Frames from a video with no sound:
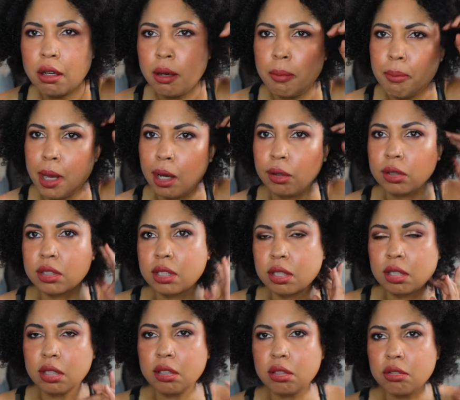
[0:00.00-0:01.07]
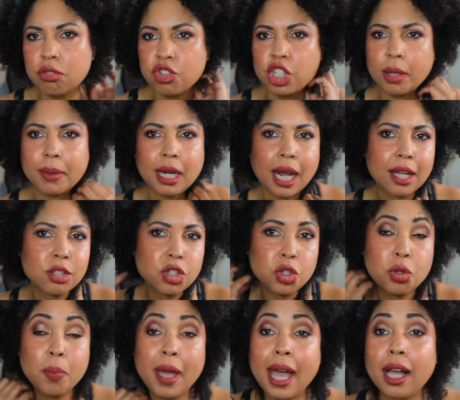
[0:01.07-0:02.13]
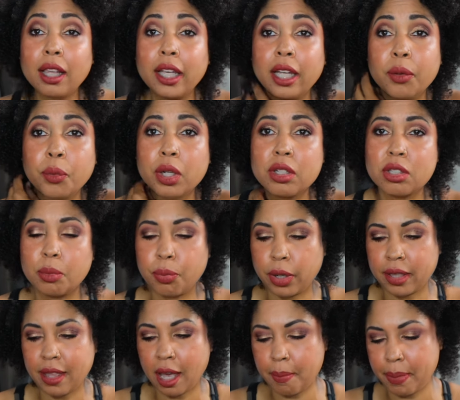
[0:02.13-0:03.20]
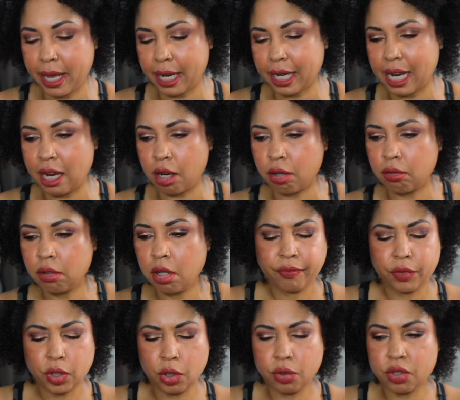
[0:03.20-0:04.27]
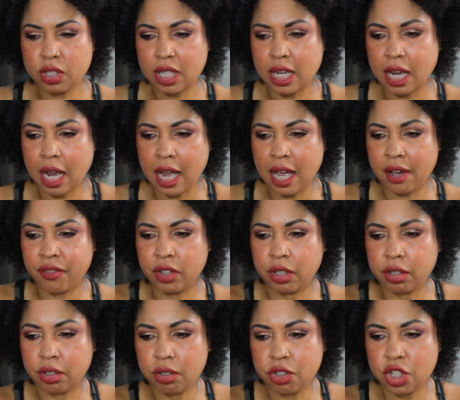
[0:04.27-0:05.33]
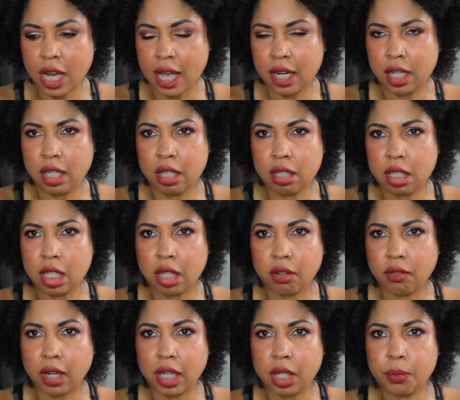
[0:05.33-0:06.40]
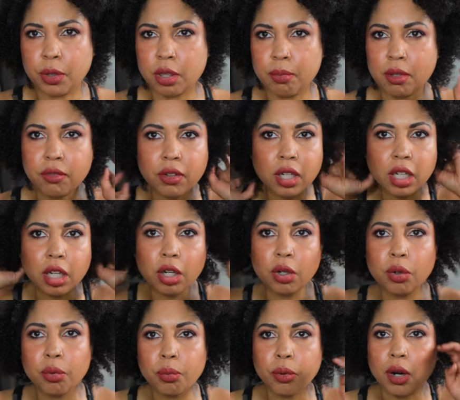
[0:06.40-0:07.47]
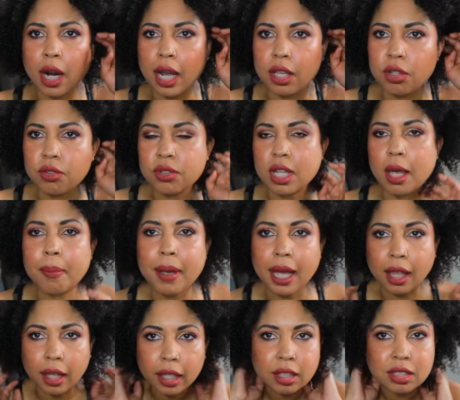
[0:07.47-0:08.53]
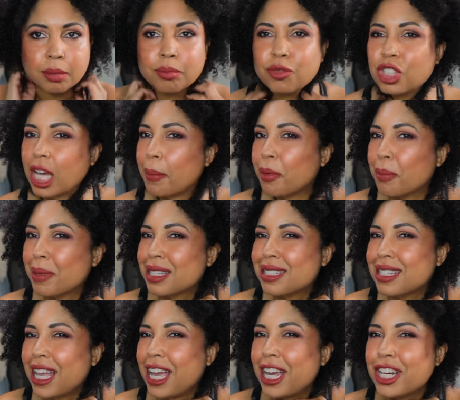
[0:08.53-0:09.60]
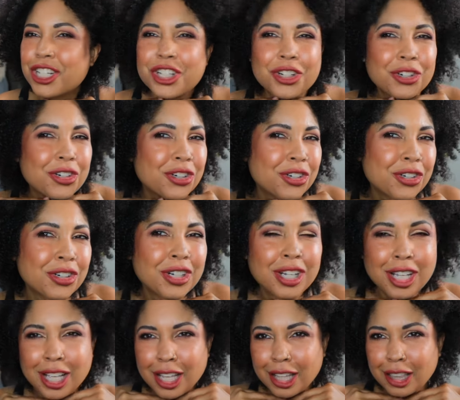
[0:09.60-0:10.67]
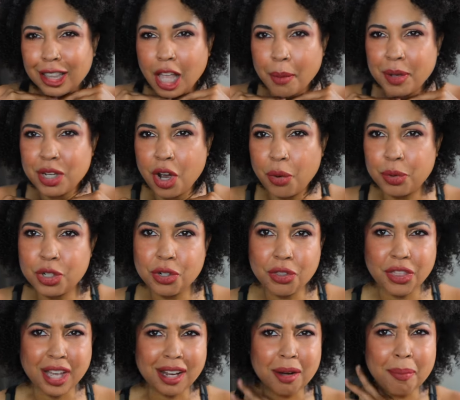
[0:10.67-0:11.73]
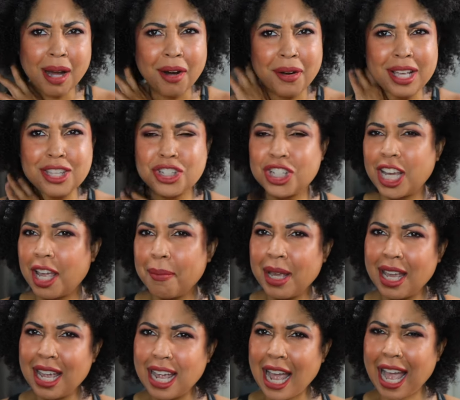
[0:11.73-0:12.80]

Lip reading: Melt Gemini 2 palette. Wanted to bring that back out. You'll see I have a chatty get ready with me video where I use that palette because I'm shopping my stash, y'all. Let me know what you think about Enchantment.